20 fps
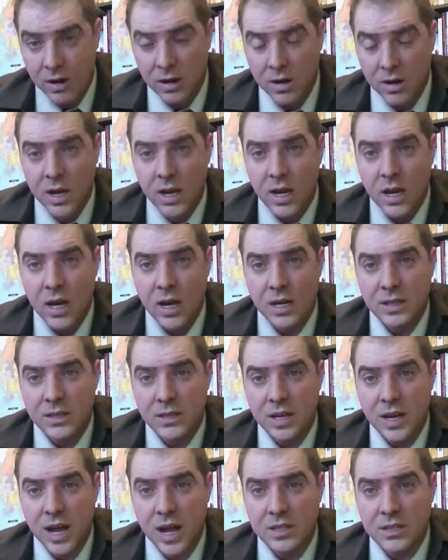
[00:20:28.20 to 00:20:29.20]
or
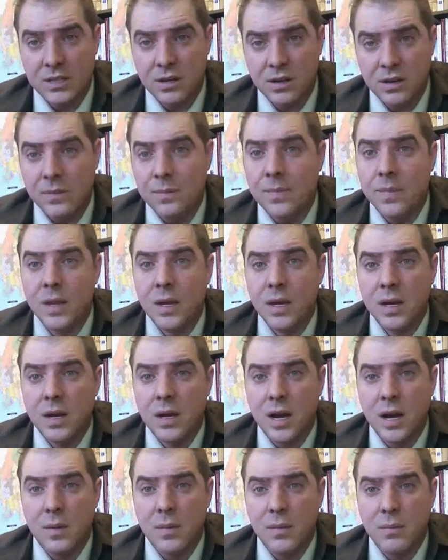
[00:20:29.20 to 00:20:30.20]
Tenasserim
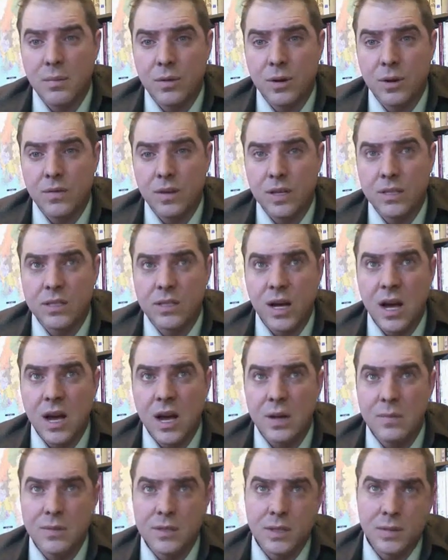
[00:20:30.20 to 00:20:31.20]
in previous
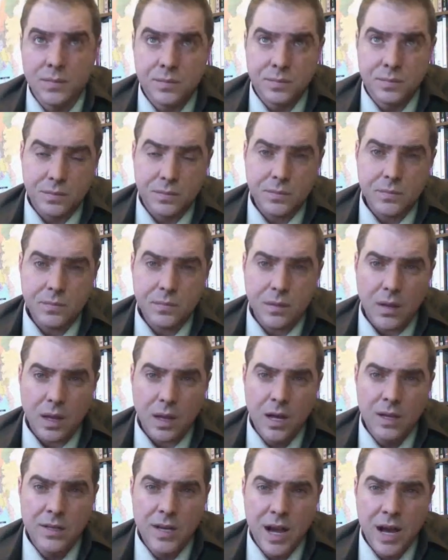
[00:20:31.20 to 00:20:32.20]
times,
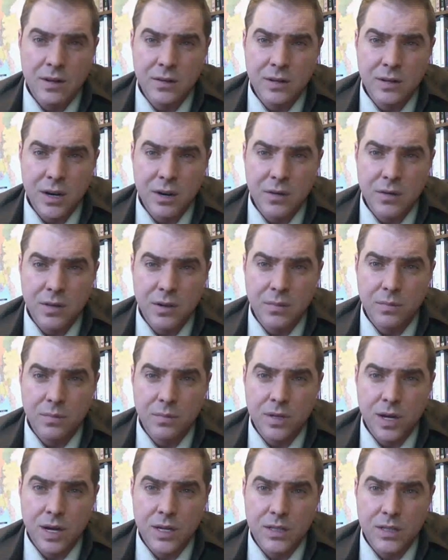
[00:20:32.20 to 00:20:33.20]
down near
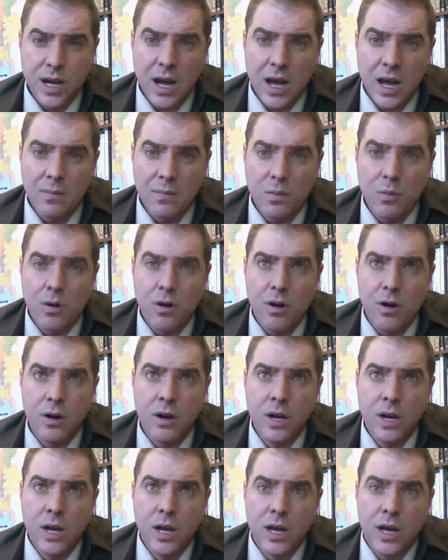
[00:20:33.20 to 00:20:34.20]
the Thai border
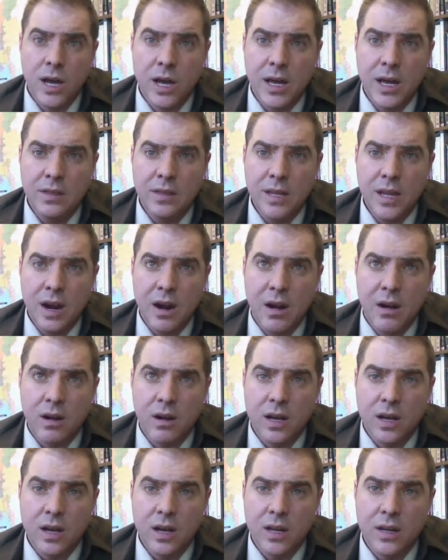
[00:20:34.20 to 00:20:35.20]
and the
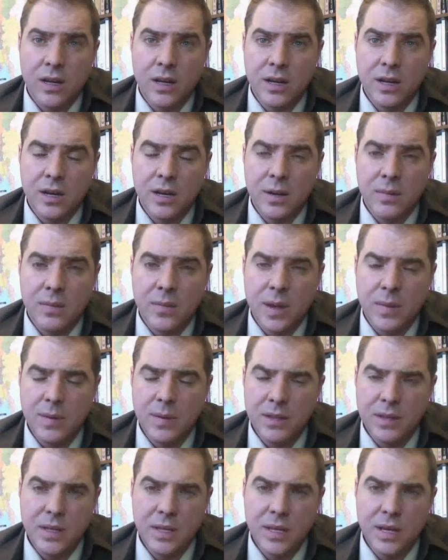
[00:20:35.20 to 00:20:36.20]

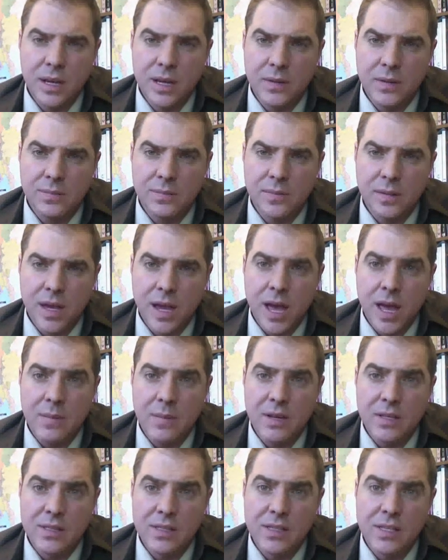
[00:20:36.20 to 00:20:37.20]
the
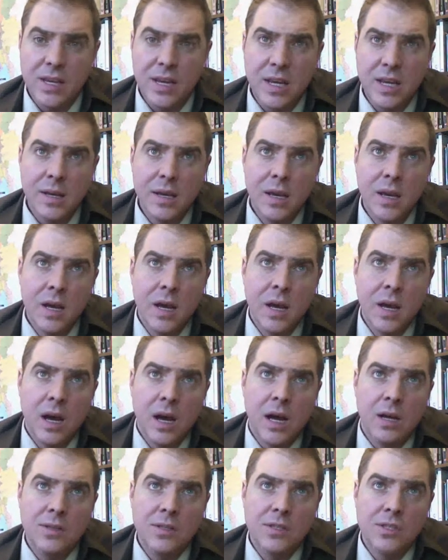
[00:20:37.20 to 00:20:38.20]
Andaman Sea.
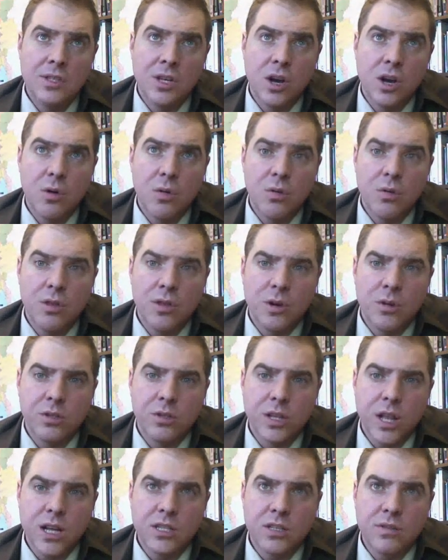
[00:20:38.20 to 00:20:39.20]
And so there
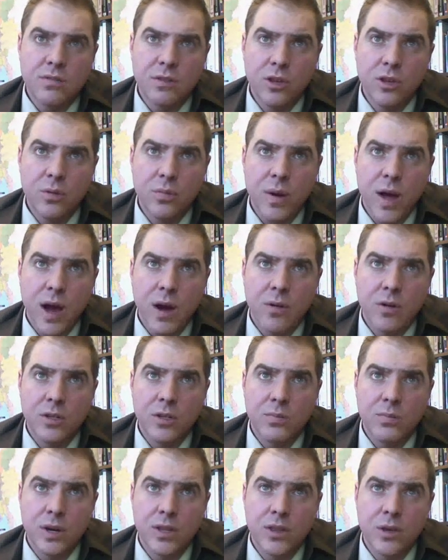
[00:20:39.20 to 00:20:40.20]
was lots of little
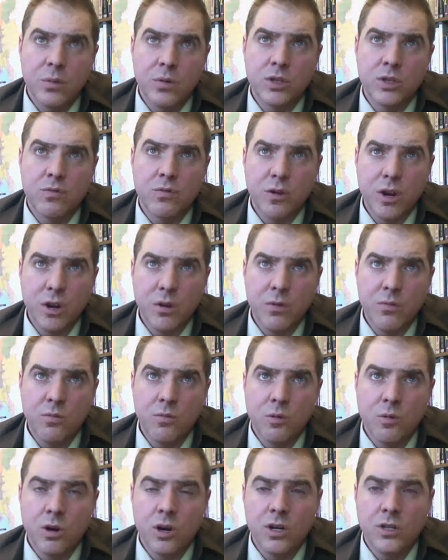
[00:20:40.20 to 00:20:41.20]
powers, but there was frequent
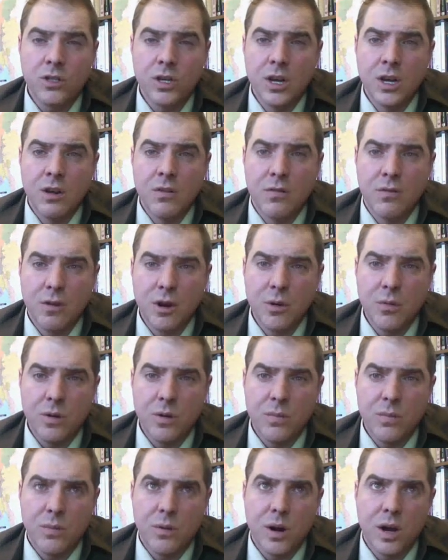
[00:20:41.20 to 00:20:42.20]
wars,
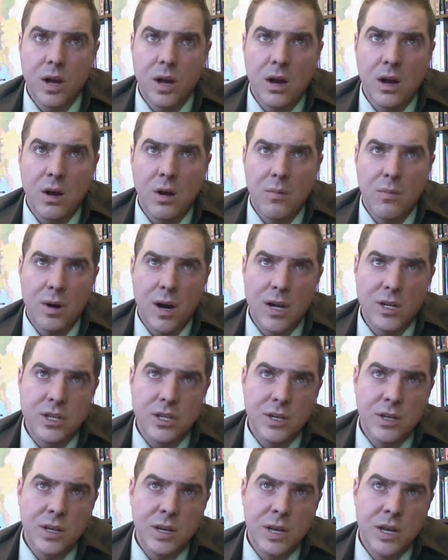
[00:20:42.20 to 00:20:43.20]
frequent
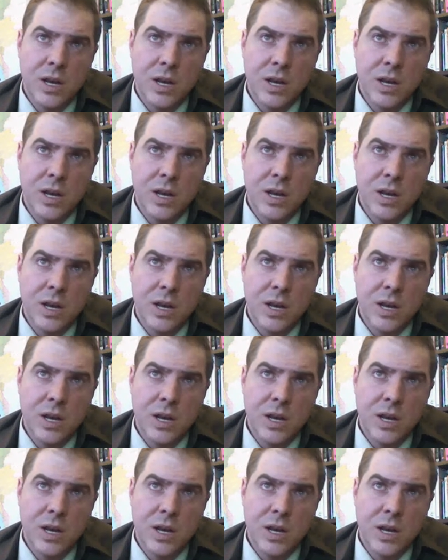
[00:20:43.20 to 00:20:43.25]
oppression,